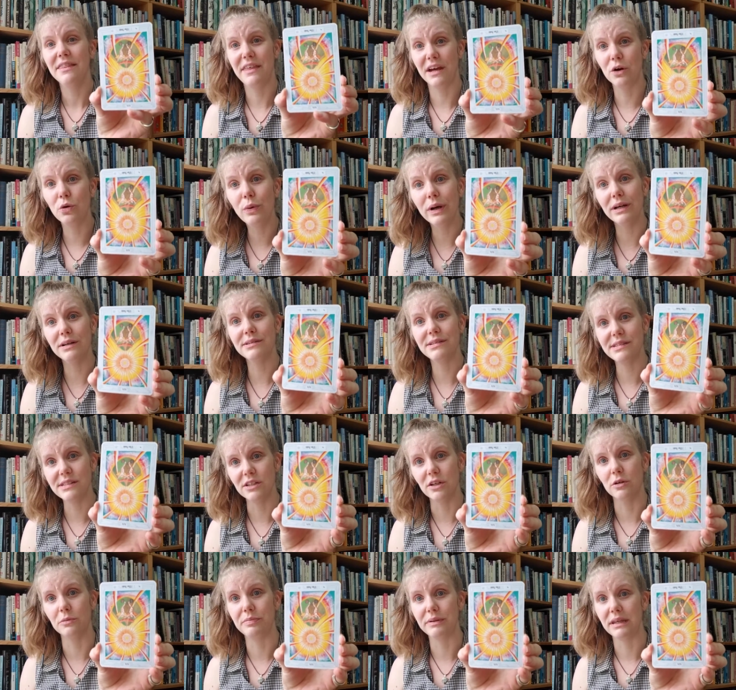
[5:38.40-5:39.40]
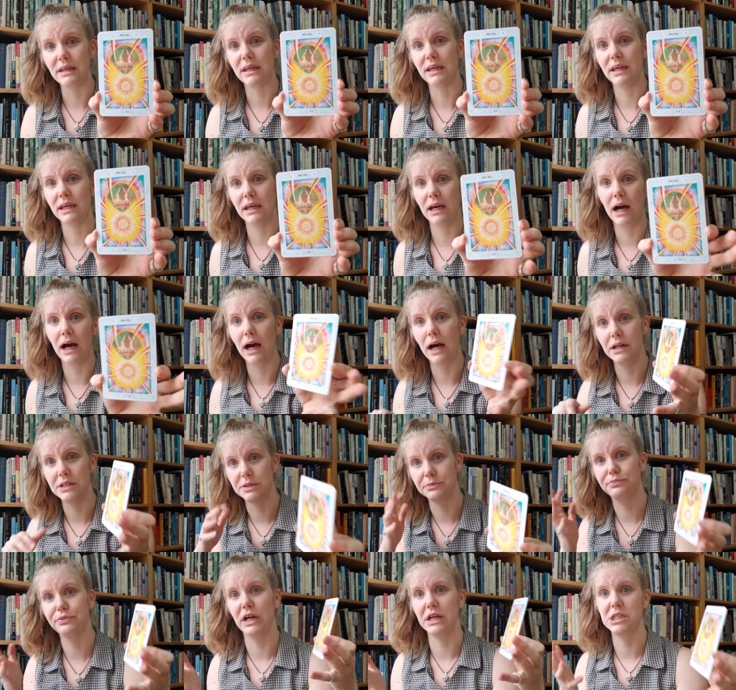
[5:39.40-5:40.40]
there will still be uh,
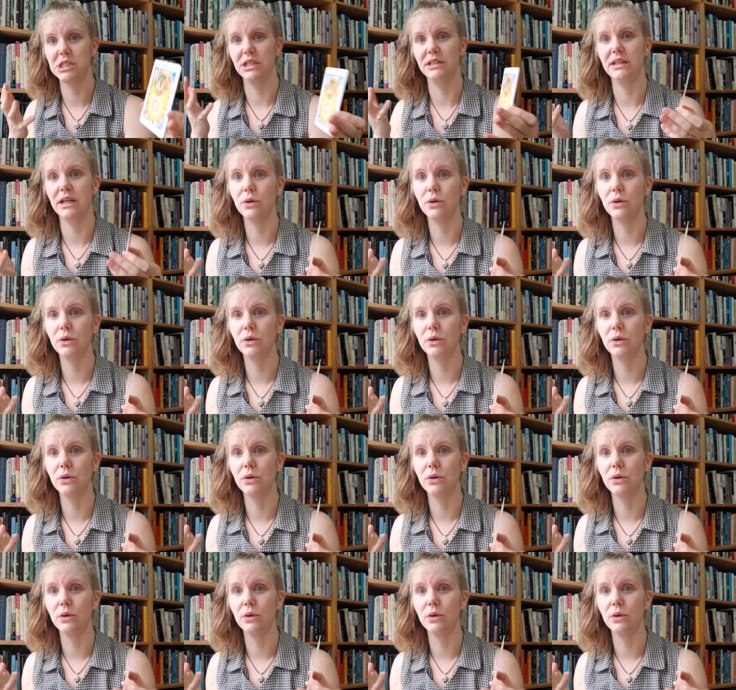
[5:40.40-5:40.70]
depression,